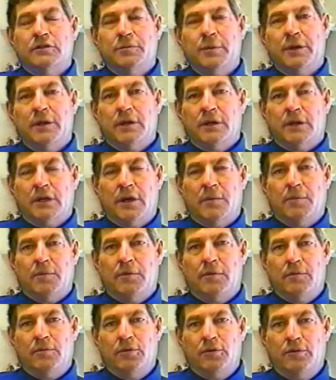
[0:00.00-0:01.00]
There have been a couple
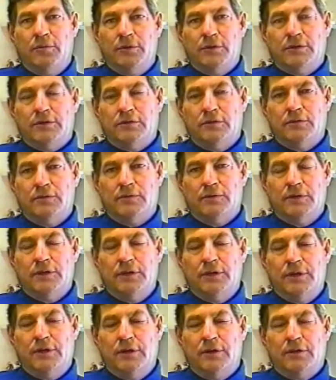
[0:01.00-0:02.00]
of improvements over the
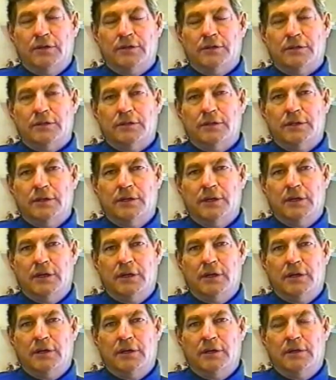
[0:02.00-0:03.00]
years
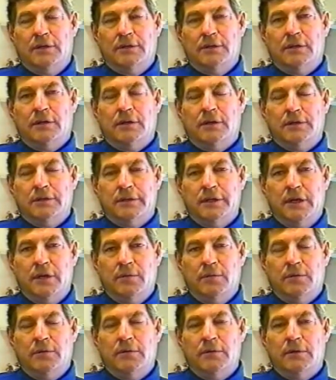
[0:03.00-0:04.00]
on our
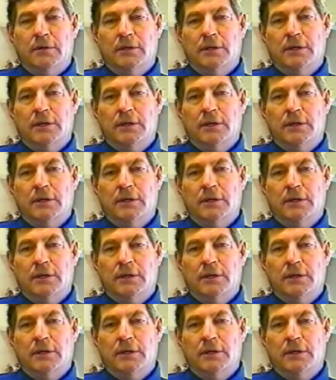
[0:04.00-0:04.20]
table.